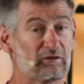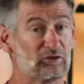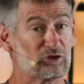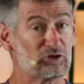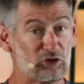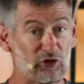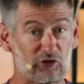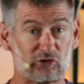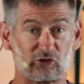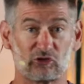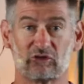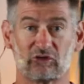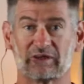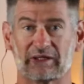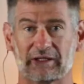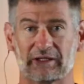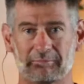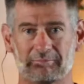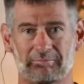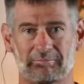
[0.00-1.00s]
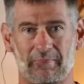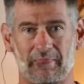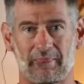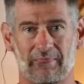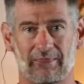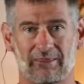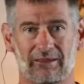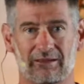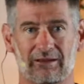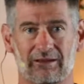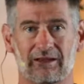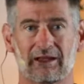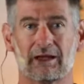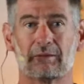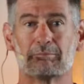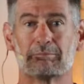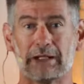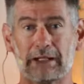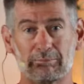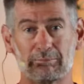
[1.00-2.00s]
Literally,
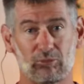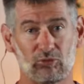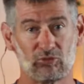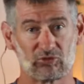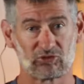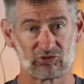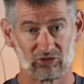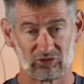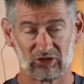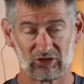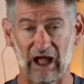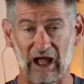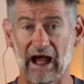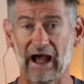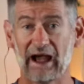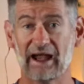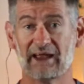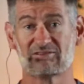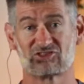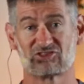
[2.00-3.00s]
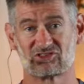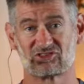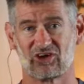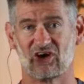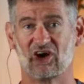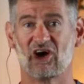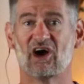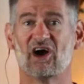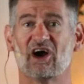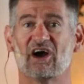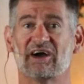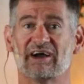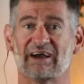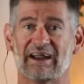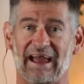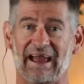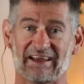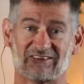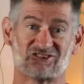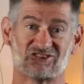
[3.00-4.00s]
people's lives are
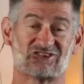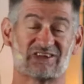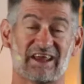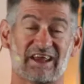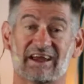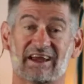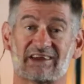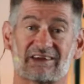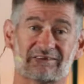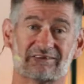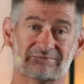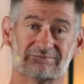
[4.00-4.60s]
at stake.